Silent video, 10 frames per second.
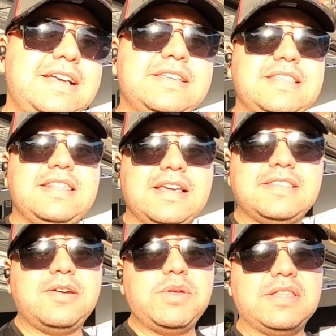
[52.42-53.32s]
So the next
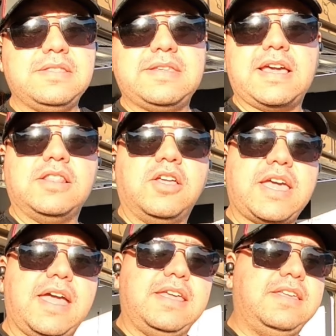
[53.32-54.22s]
thing we can take a look
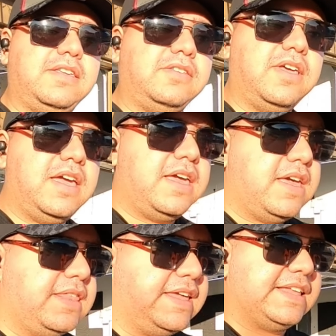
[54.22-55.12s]
at is
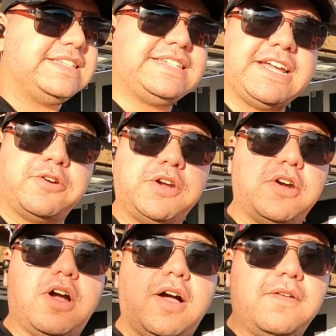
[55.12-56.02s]
the
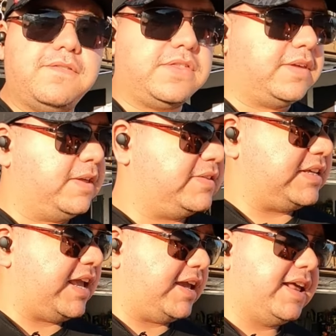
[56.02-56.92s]
interior of the
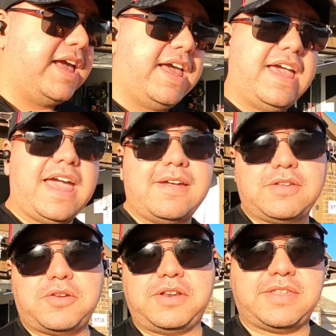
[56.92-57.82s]
C8 after
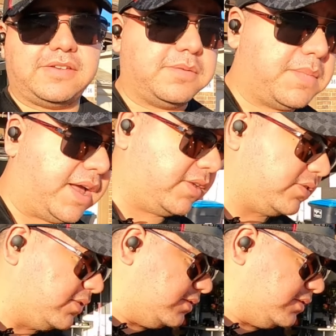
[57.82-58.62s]
30,000 miles.